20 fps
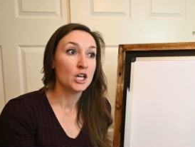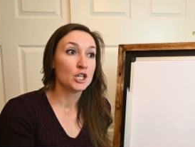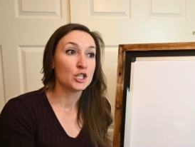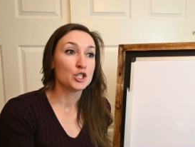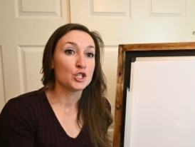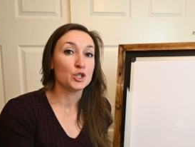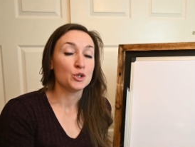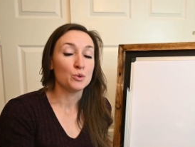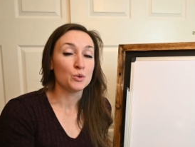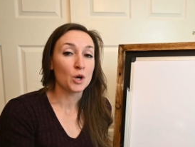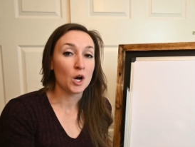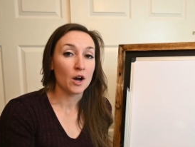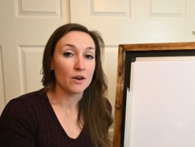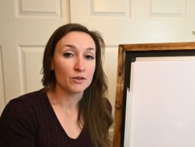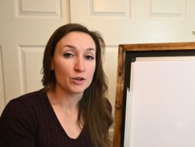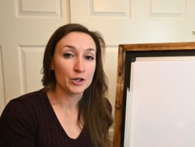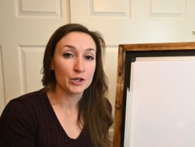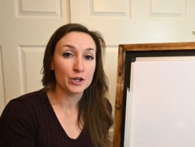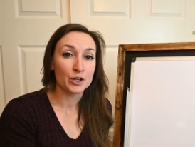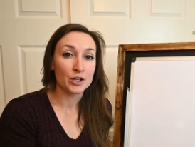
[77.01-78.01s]
to
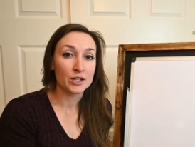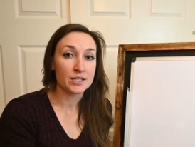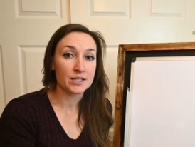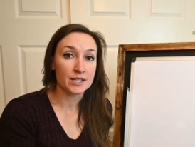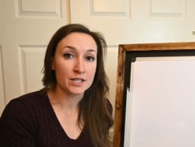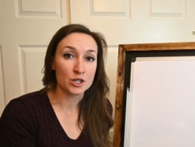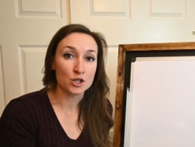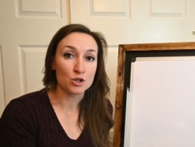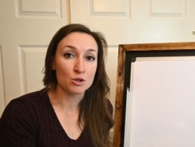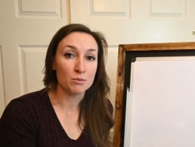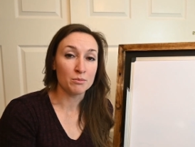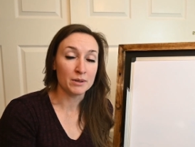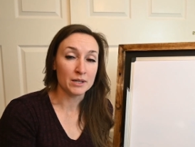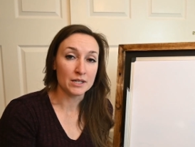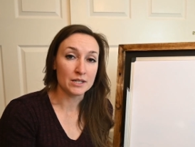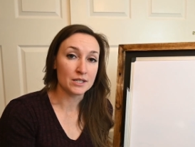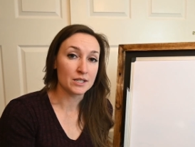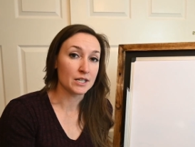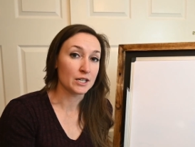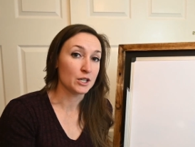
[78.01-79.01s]
cover your essential
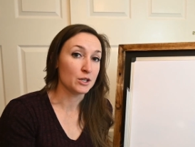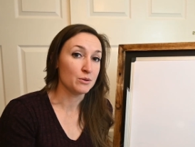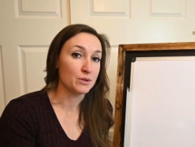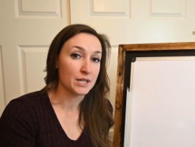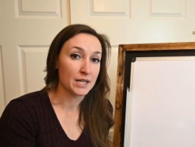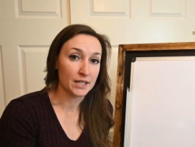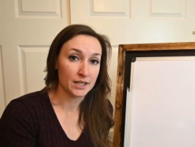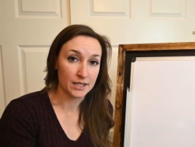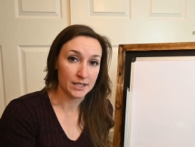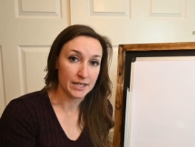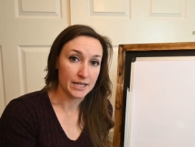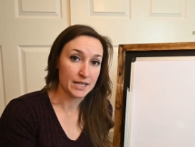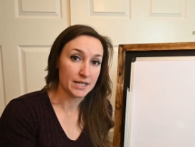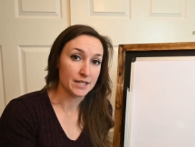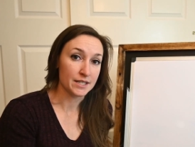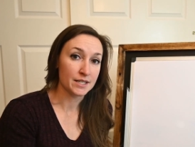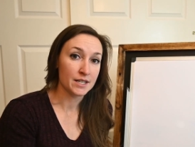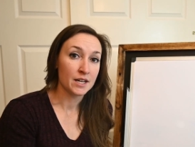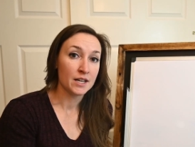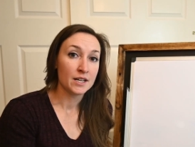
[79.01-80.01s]
bills like
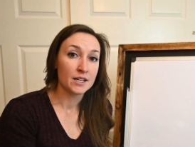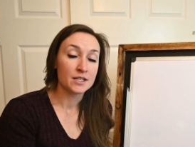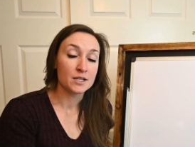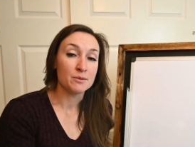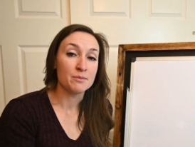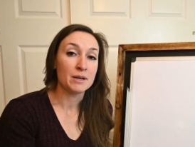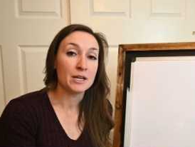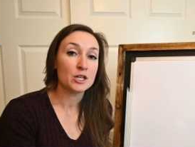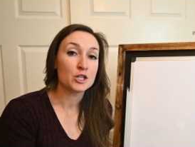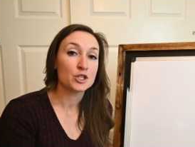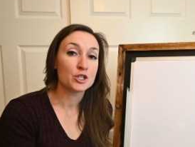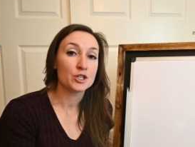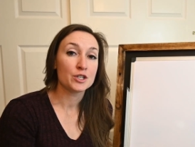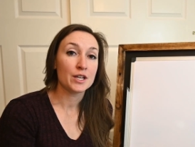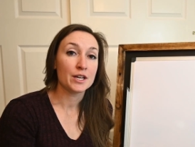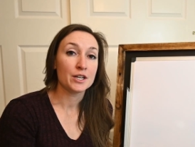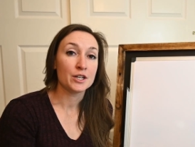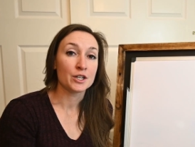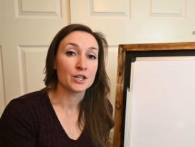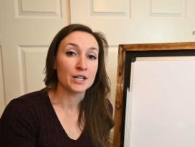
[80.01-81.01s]
utilities, to make sure
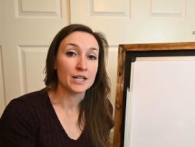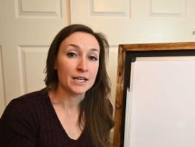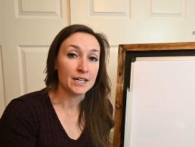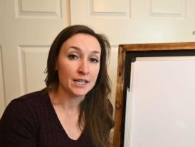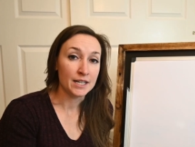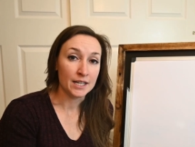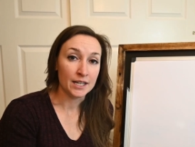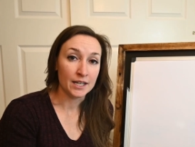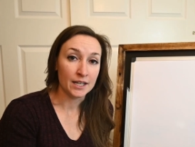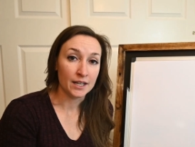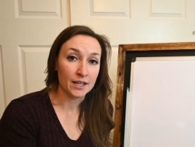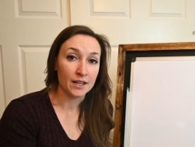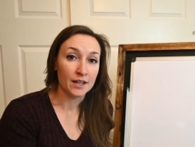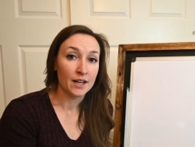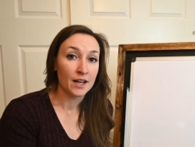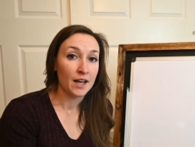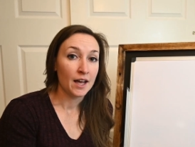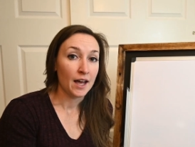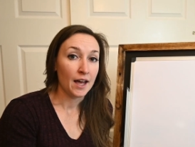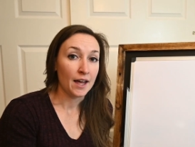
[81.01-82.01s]
that you're eating
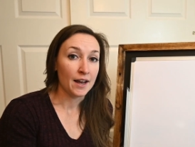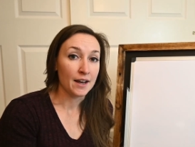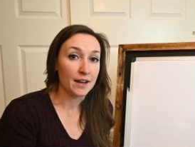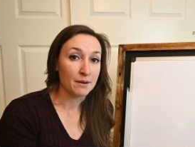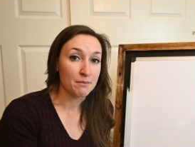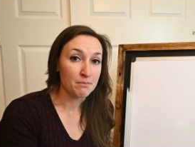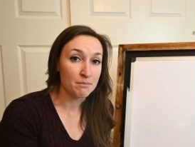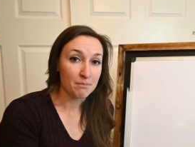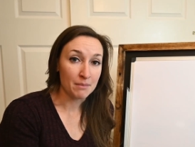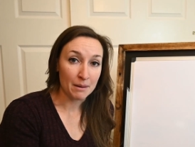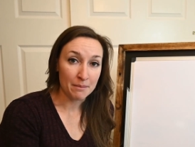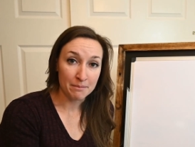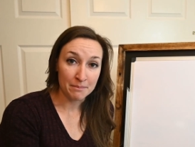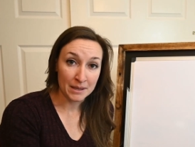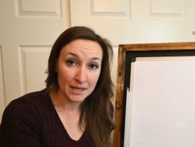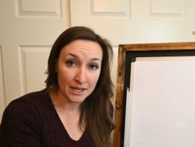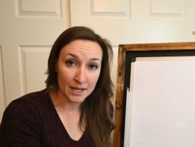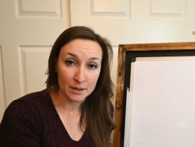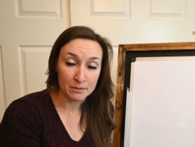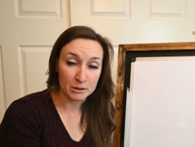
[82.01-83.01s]
and
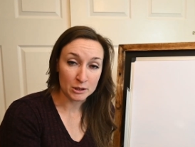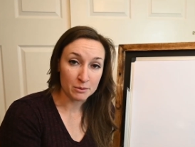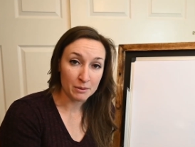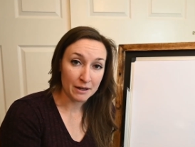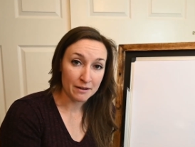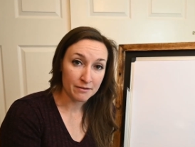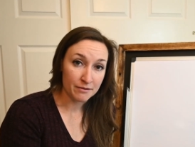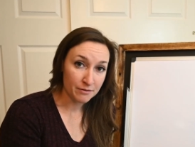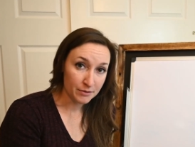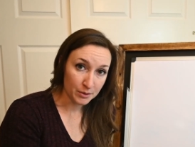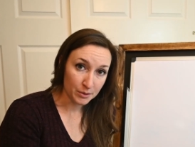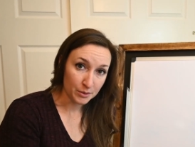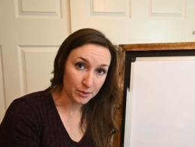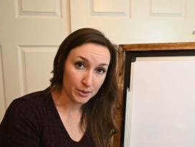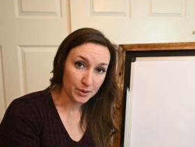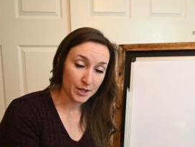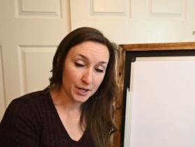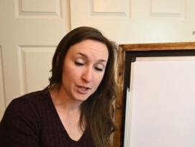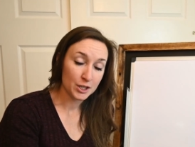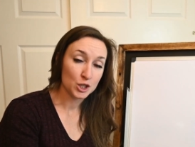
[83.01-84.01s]
being able to buy
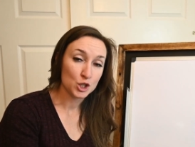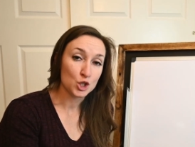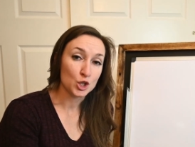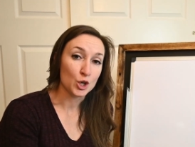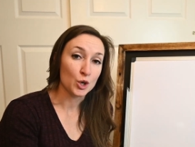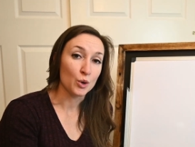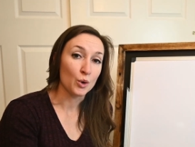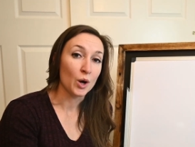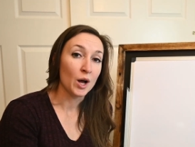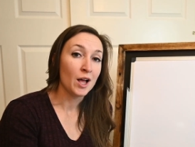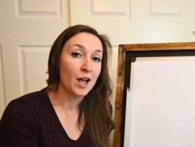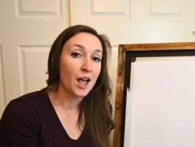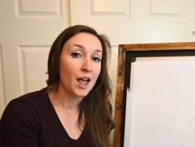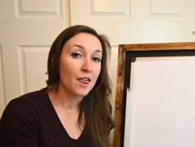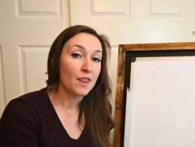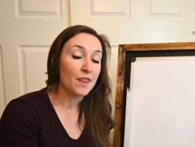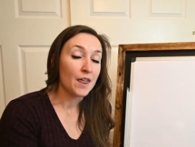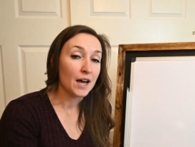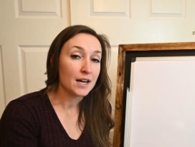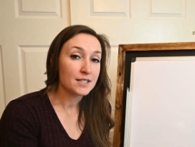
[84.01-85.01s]
food? So
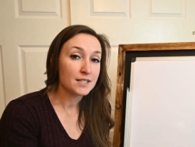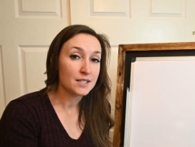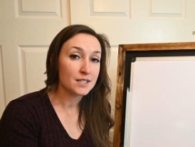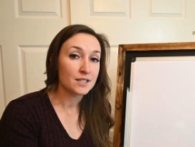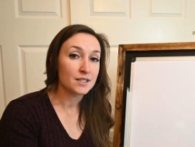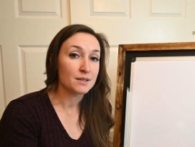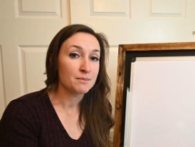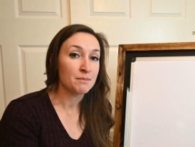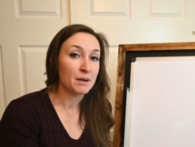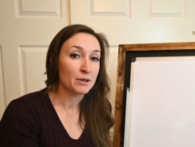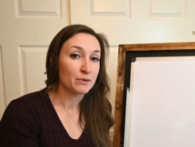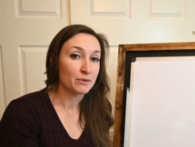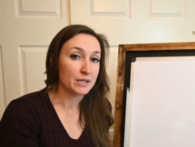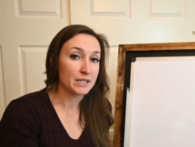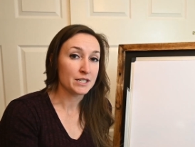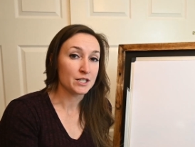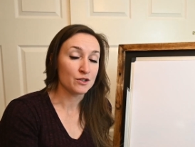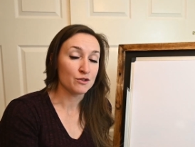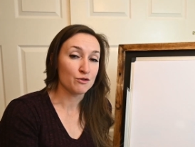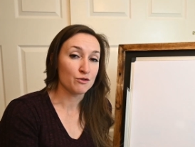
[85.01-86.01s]
that's my
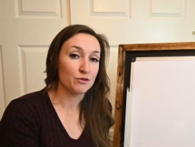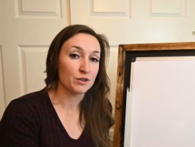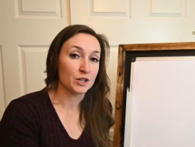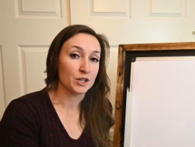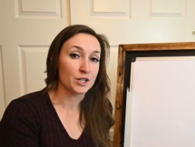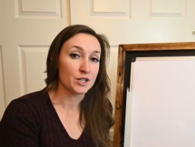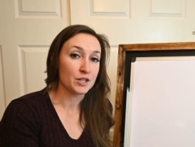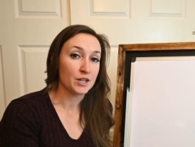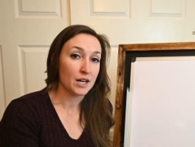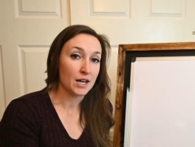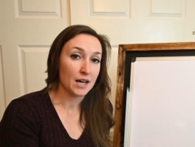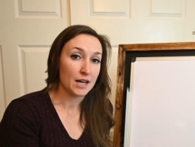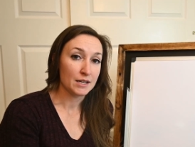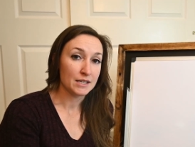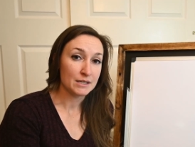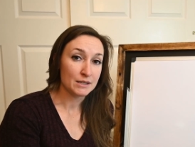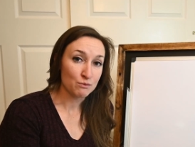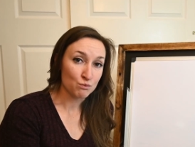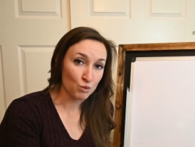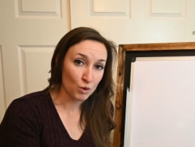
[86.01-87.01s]
reason for
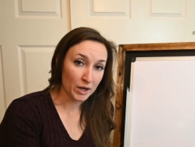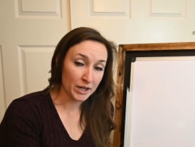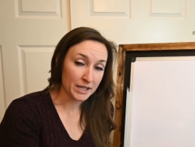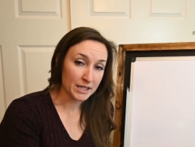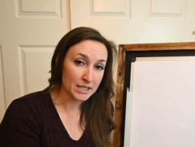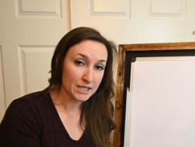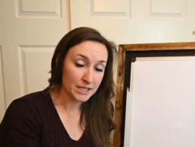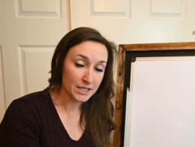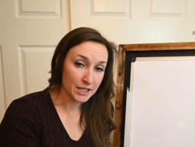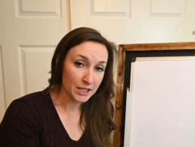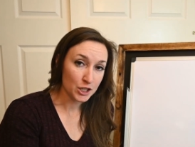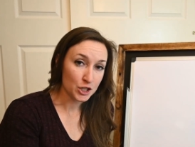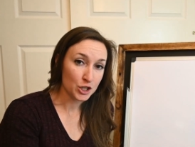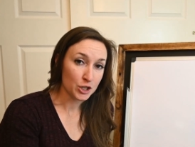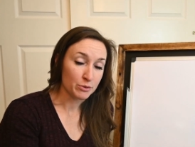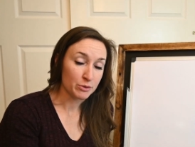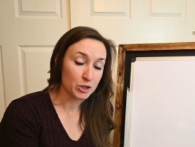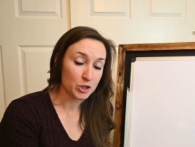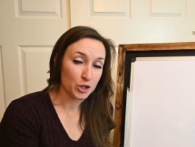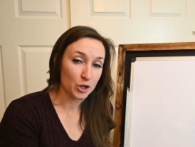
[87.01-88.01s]
wanting to teach
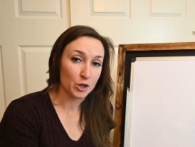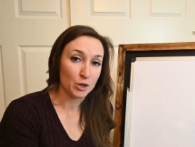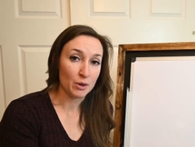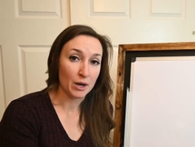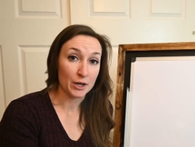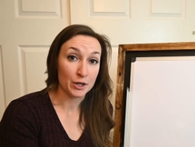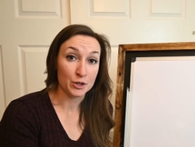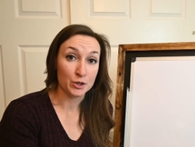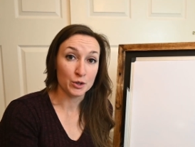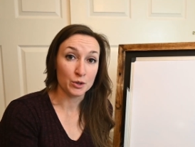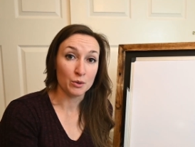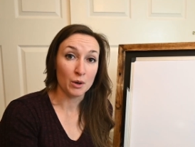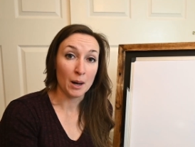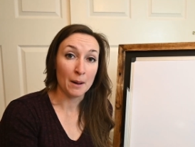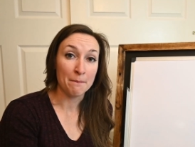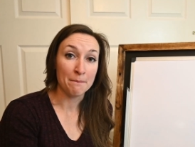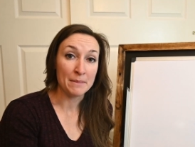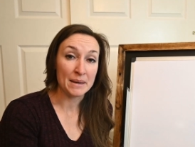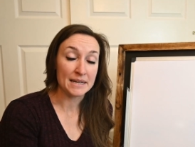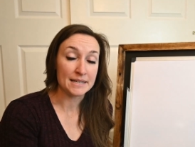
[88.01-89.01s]
you and show you how to do a
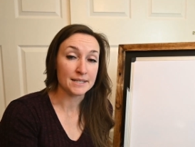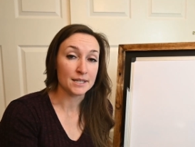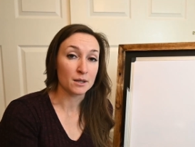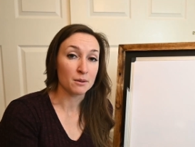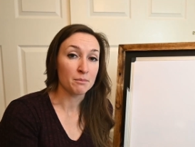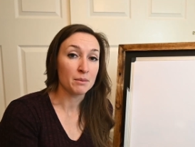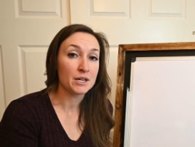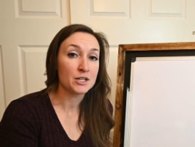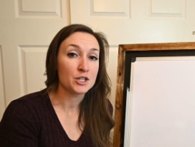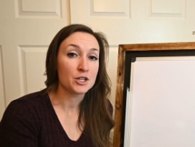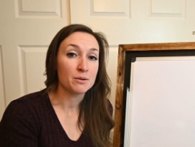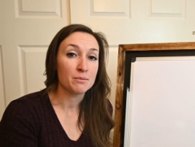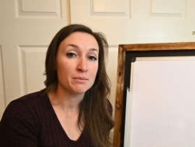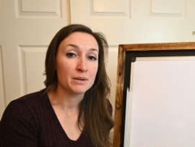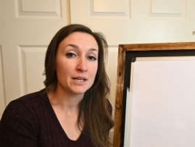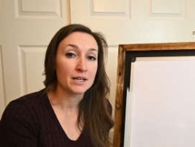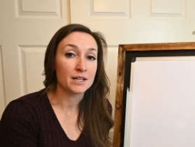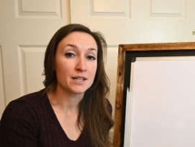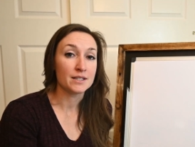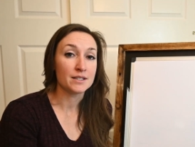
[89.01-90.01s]
basic budget,
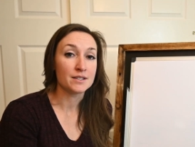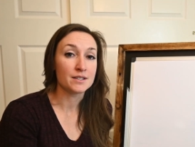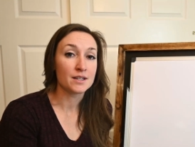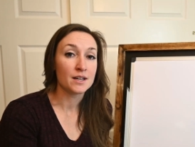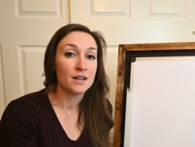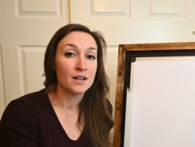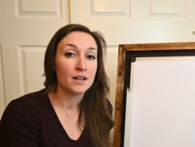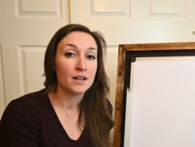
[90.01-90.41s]
because